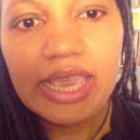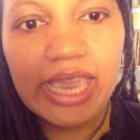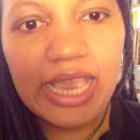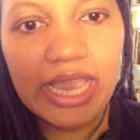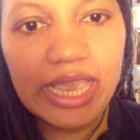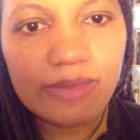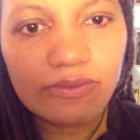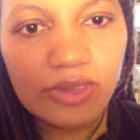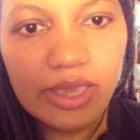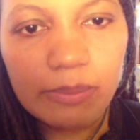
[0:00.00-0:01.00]

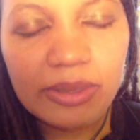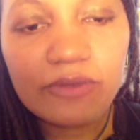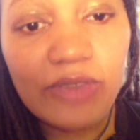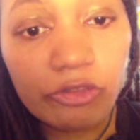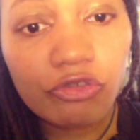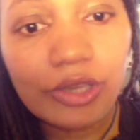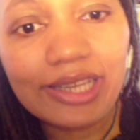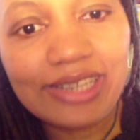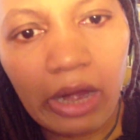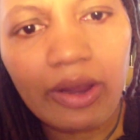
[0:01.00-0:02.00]
And but eventually
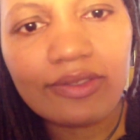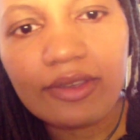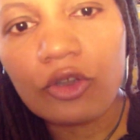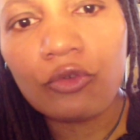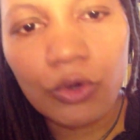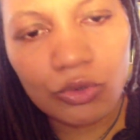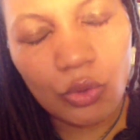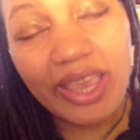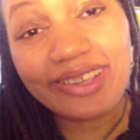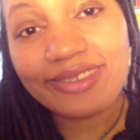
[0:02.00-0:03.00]
Terrance grew
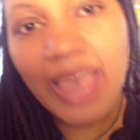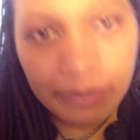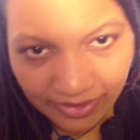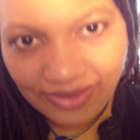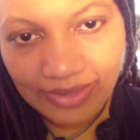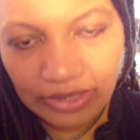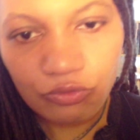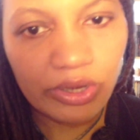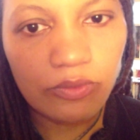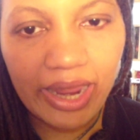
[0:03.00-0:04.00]
to accept these
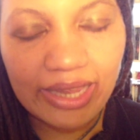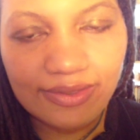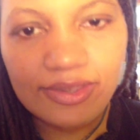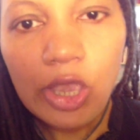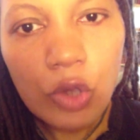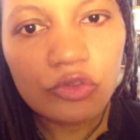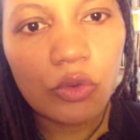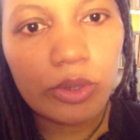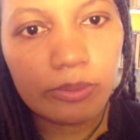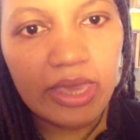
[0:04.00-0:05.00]
rewrites,
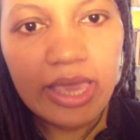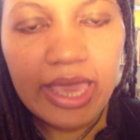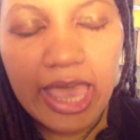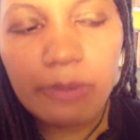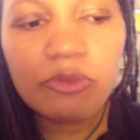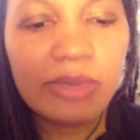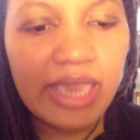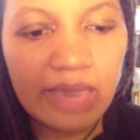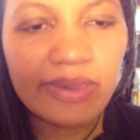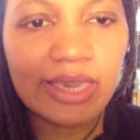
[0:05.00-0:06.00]
so it helped me
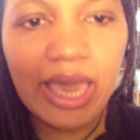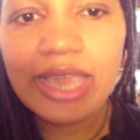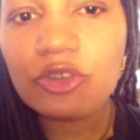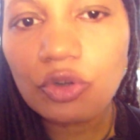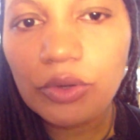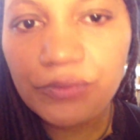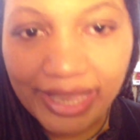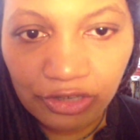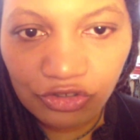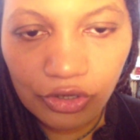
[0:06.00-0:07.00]
have a kinder
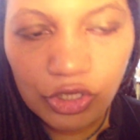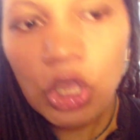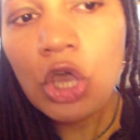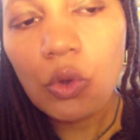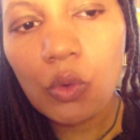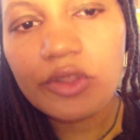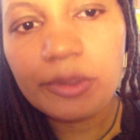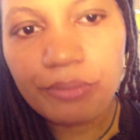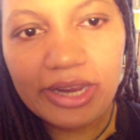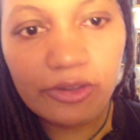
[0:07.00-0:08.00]
reflection on the
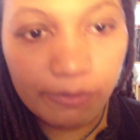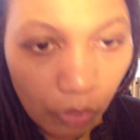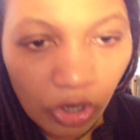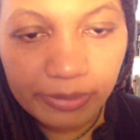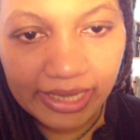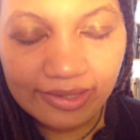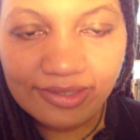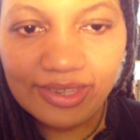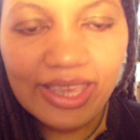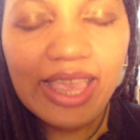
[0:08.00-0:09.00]
brain of
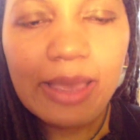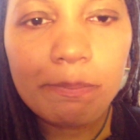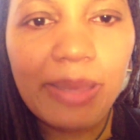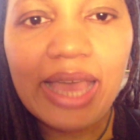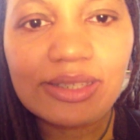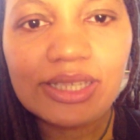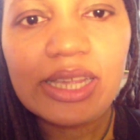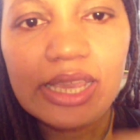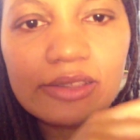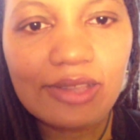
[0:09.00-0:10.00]
Morbius. But
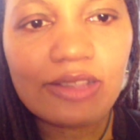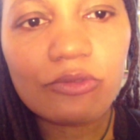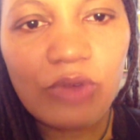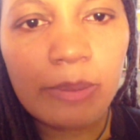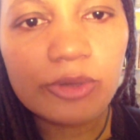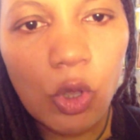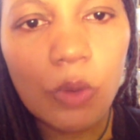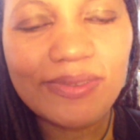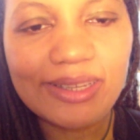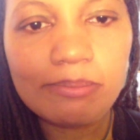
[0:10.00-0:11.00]
since Robert
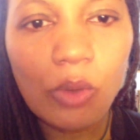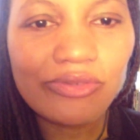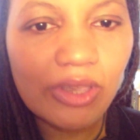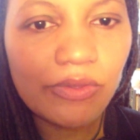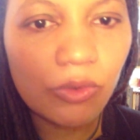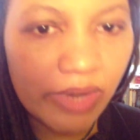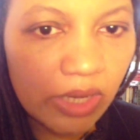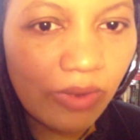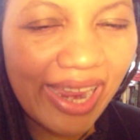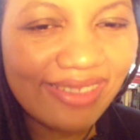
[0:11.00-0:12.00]
Holmes did most of the
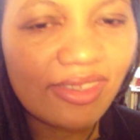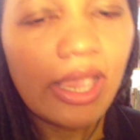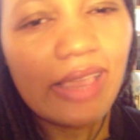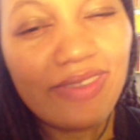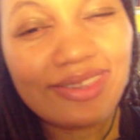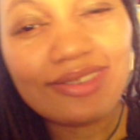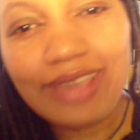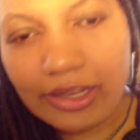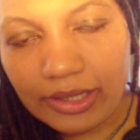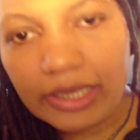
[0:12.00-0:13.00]
rewrites, this is
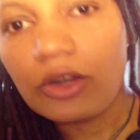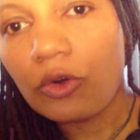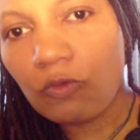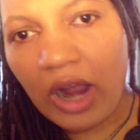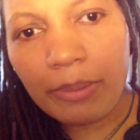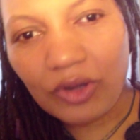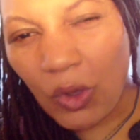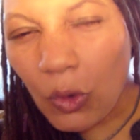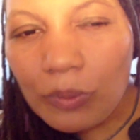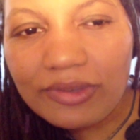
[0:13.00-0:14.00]
technically Robert
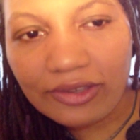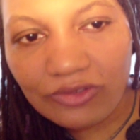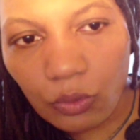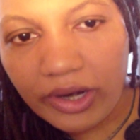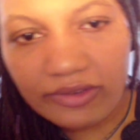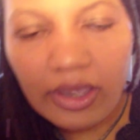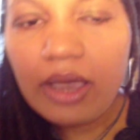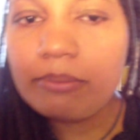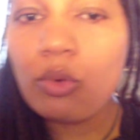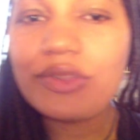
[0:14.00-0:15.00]
Holmes' stories
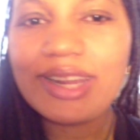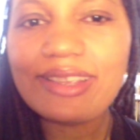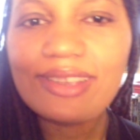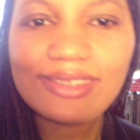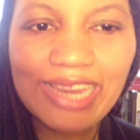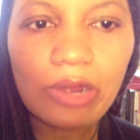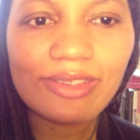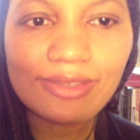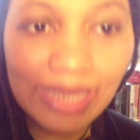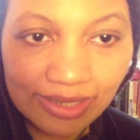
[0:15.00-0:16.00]
more than is
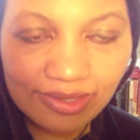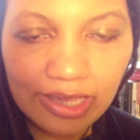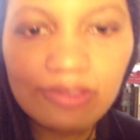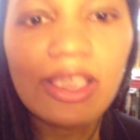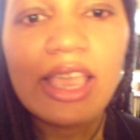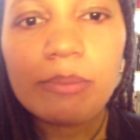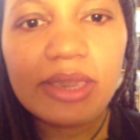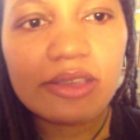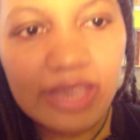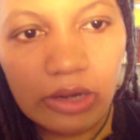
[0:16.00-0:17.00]
Terrance Dicks's
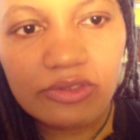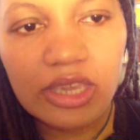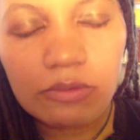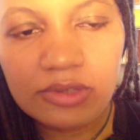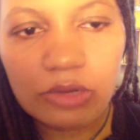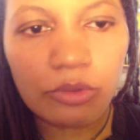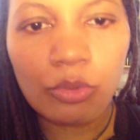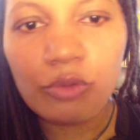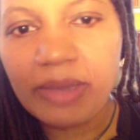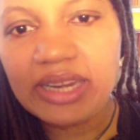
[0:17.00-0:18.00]
because Terrance even said,
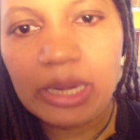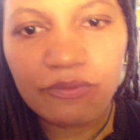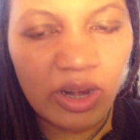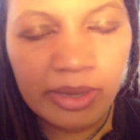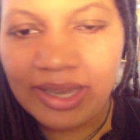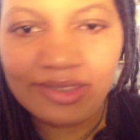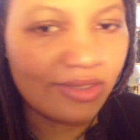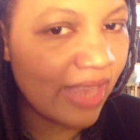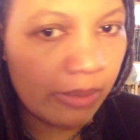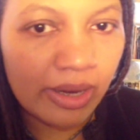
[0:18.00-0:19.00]
remove my name from it because
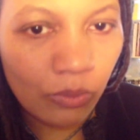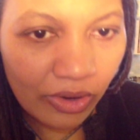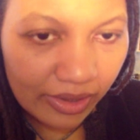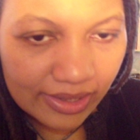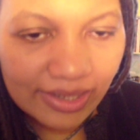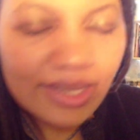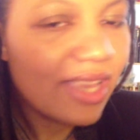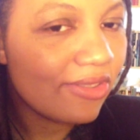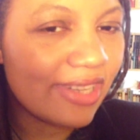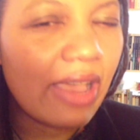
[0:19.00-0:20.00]
it's not my work.
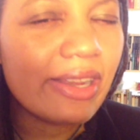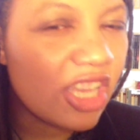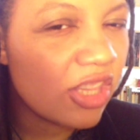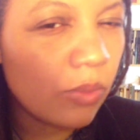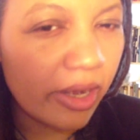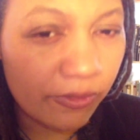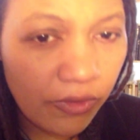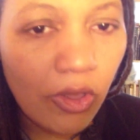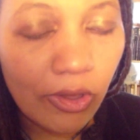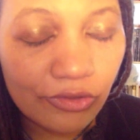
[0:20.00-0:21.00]
So now I know that where it
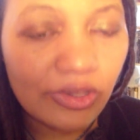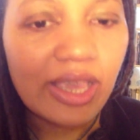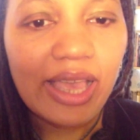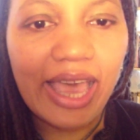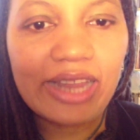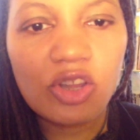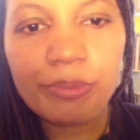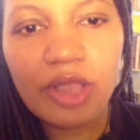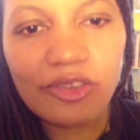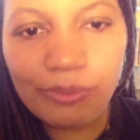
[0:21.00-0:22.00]
falls, I know it
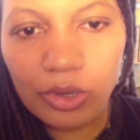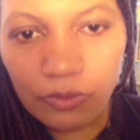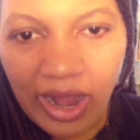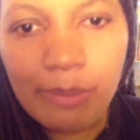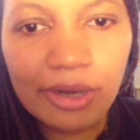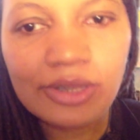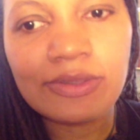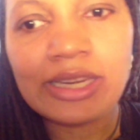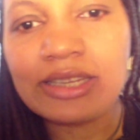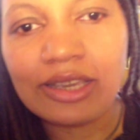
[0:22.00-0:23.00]
belongs more to Robert
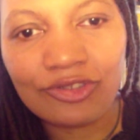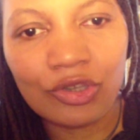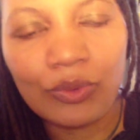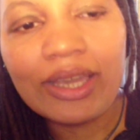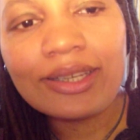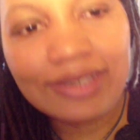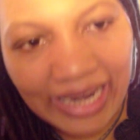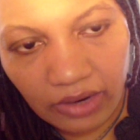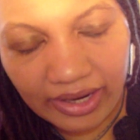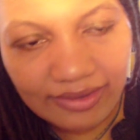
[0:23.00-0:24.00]
than it does to
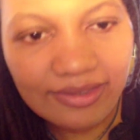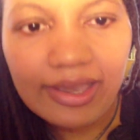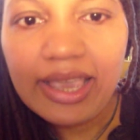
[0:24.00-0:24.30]
Terrance.